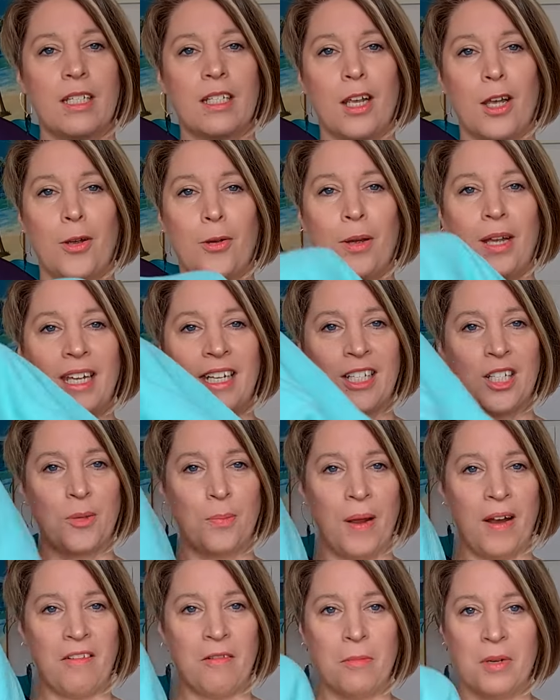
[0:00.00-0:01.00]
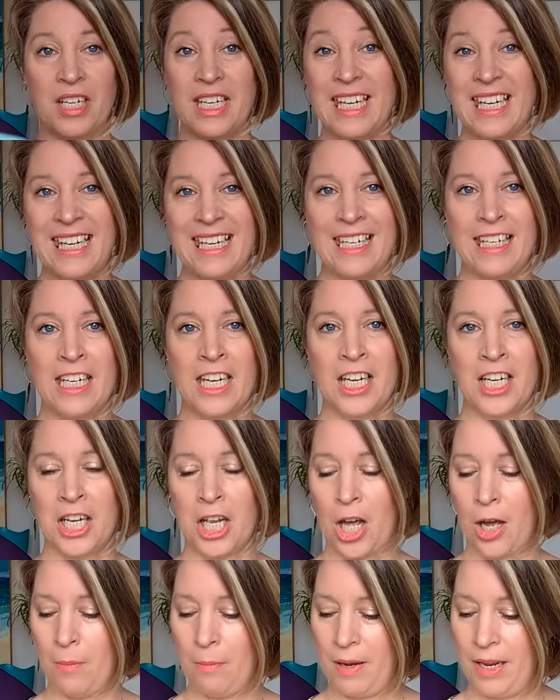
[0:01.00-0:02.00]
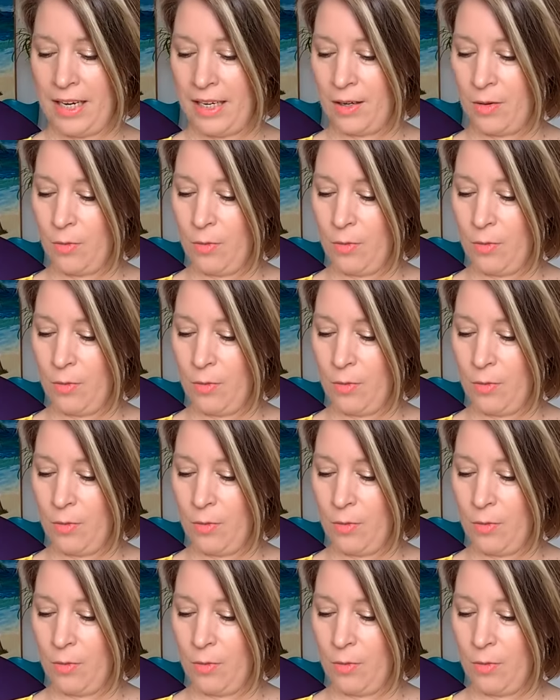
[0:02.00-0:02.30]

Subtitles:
So experiment in coming